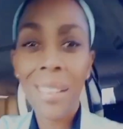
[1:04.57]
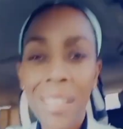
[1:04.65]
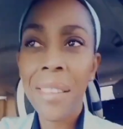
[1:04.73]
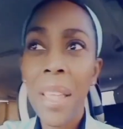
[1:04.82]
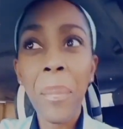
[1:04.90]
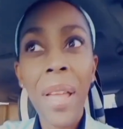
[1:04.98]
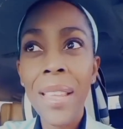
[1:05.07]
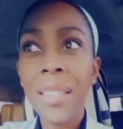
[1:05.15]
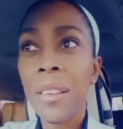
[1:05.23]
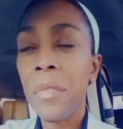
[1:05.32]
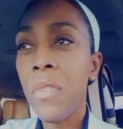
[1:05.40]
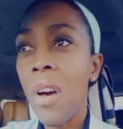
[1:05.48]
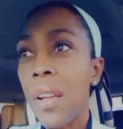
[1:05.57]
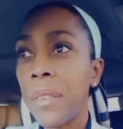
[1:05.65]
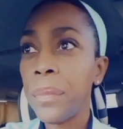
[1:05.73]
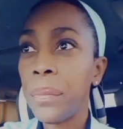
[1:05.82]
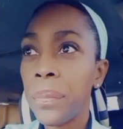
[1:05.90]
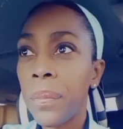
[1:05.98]
them not enter for.
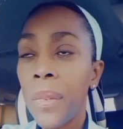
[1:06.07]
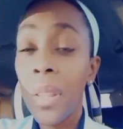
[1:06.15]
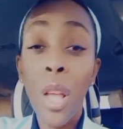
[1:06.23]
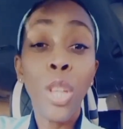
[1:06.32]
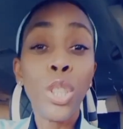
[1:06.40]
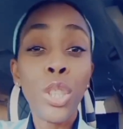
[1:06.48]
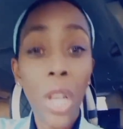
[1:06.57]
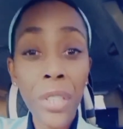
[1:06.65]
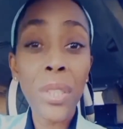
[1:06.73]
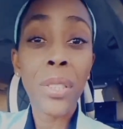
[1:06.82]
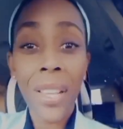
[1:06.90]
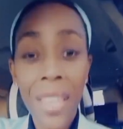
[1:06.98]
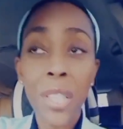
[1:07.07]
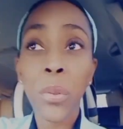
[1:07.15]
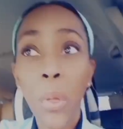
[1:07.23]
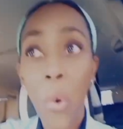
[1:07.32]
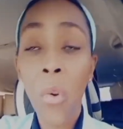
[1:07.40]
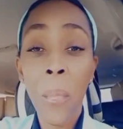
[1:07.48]
Such is the case
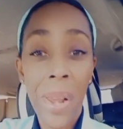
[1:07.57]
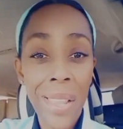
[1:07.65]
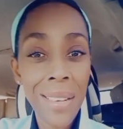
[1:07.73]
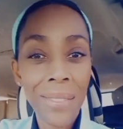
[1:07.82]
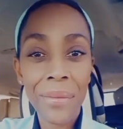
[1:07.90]
with Oberlin.